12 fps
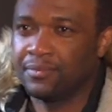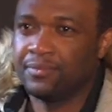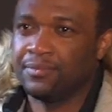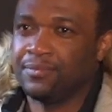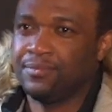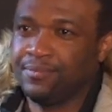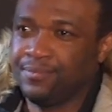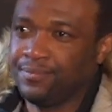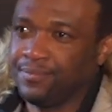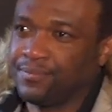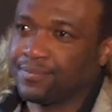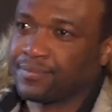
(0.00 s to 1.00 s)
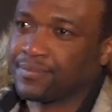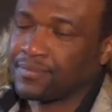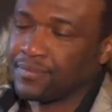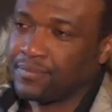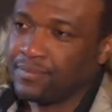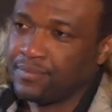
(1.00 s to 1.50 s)

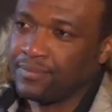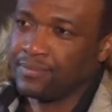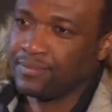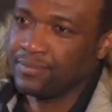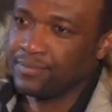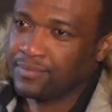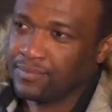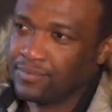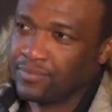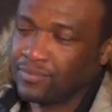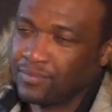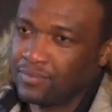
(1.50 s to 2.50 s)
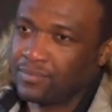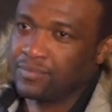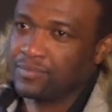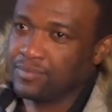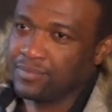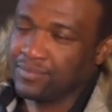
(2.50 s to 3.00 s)

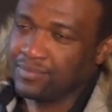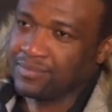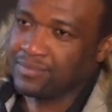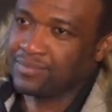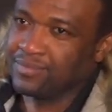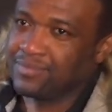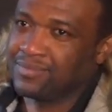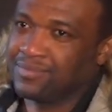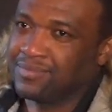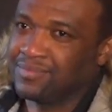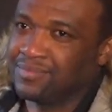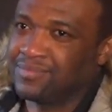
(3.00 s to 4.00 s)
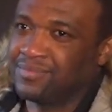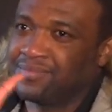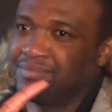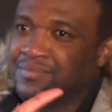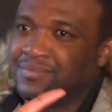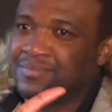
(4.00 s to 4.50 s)

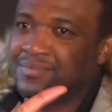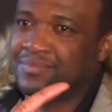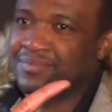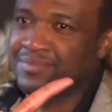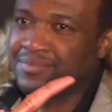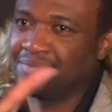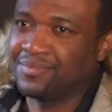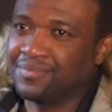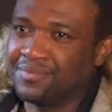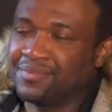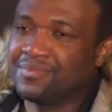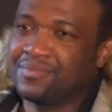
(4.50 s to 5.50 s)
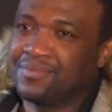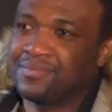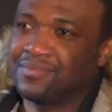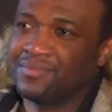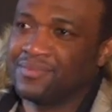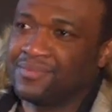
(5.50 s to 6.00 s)

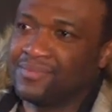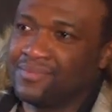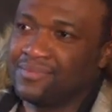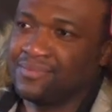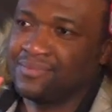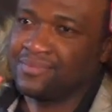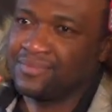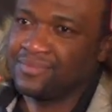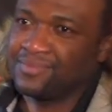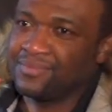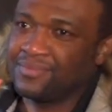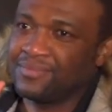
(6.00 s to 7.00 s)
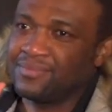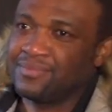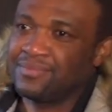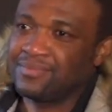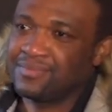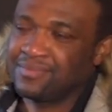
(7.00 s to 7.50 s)
(silent)